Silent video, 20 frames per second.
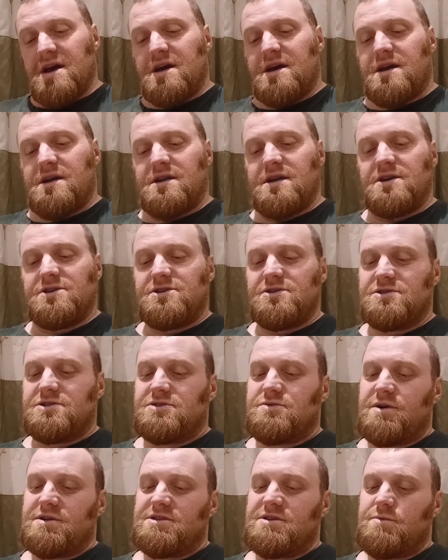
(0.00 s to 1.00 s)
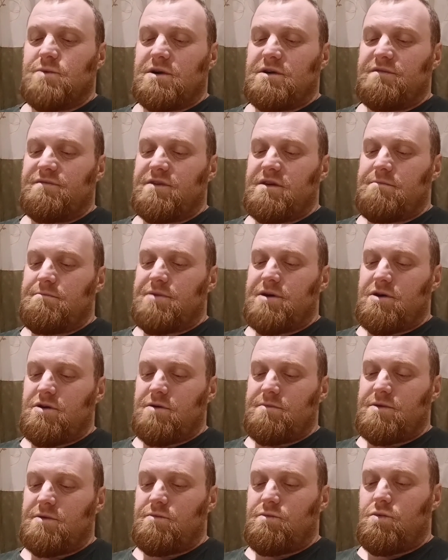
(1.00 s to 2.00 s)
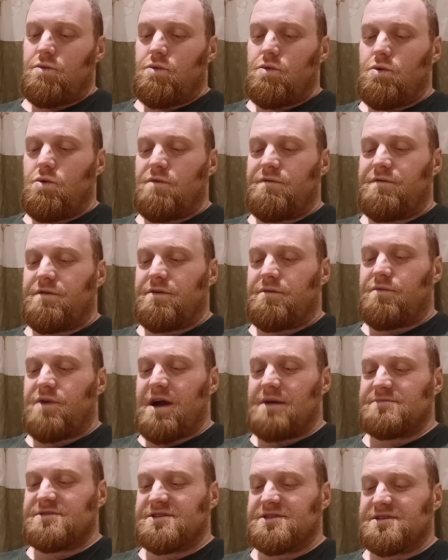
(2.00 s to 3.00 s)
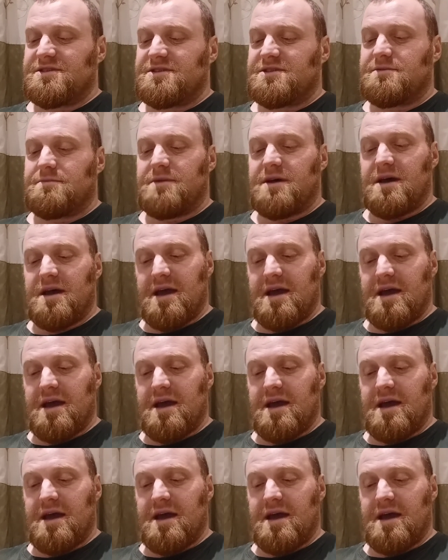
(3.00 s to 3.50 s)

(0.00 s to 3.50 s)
In issues 21 of the Imperium, the war for the Ramesses system